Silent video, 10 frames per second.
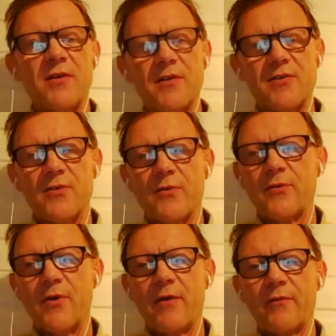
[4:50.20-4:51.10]
that you
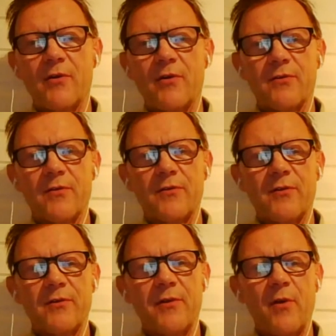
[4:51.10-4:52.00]
have the
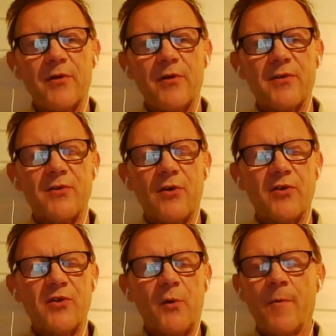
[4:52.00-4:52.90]
locals to
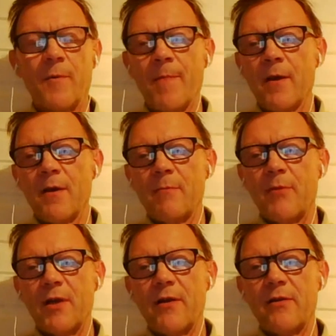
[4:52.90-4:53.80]
join you. But
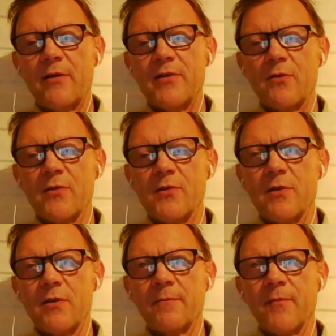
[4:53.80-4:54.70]
there's
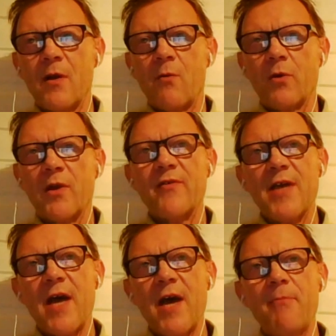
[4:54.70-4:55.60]
also, what has
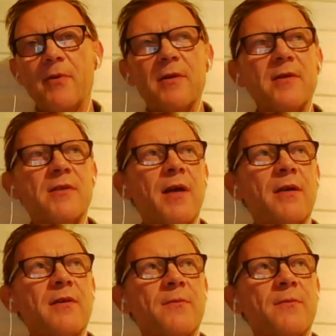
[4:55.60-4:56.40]
happened is that